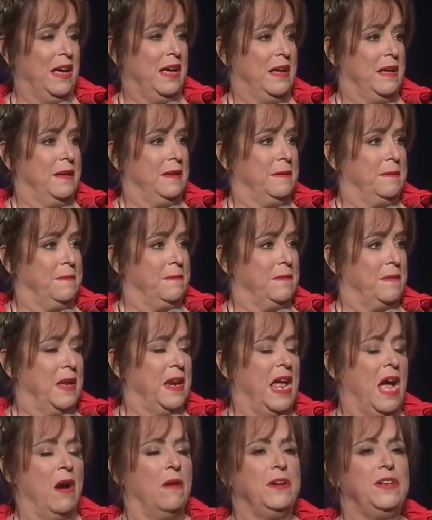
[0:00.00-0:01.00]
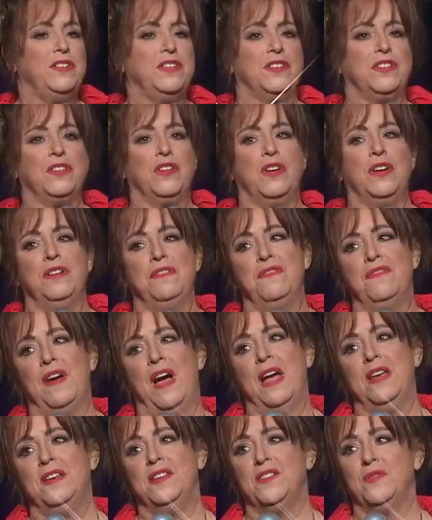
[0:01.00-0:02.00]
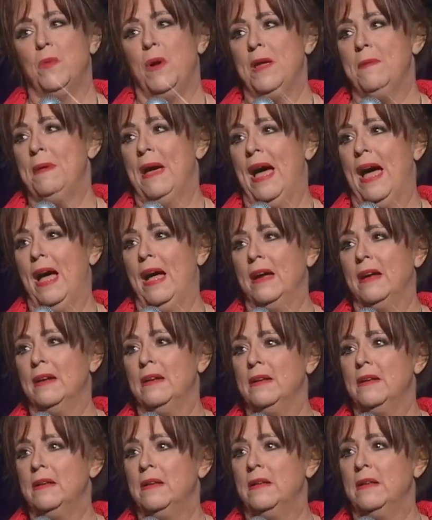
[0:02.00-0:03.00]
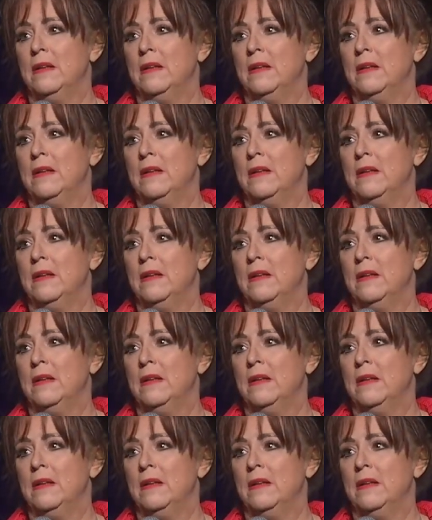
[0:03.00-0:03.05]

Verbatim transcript: and how he just couldn't find his way back.